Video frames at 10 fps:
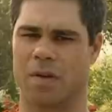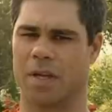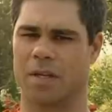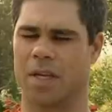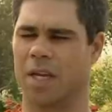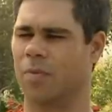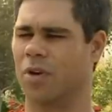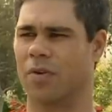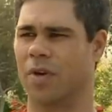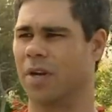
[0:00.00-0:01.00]
At the end of
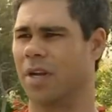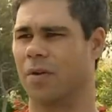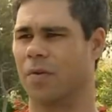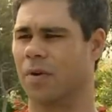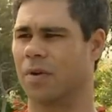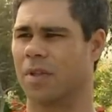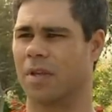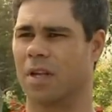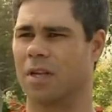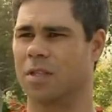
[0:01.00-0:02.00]
my career, you know,
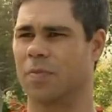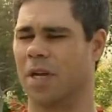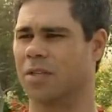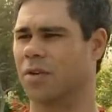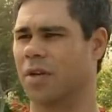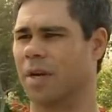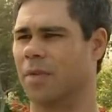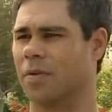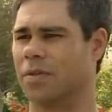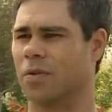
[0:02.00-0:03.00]
the closest place I could
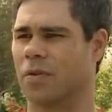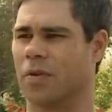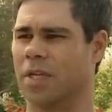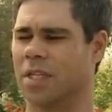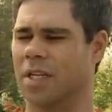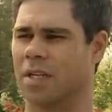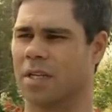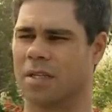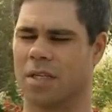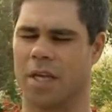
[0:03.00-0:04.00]
come to is North Queensland to,
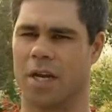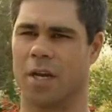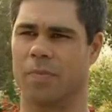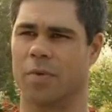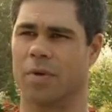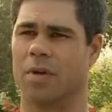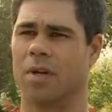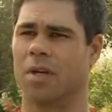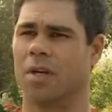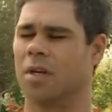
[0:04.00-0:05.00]
to get home to my,
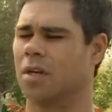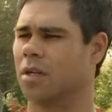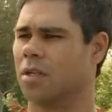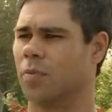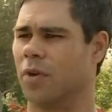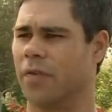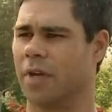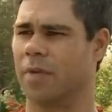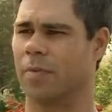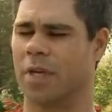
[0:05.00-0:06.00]
to my
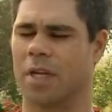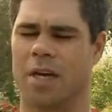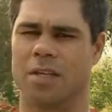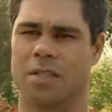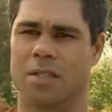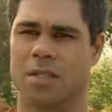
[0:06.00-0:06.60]
family and be close.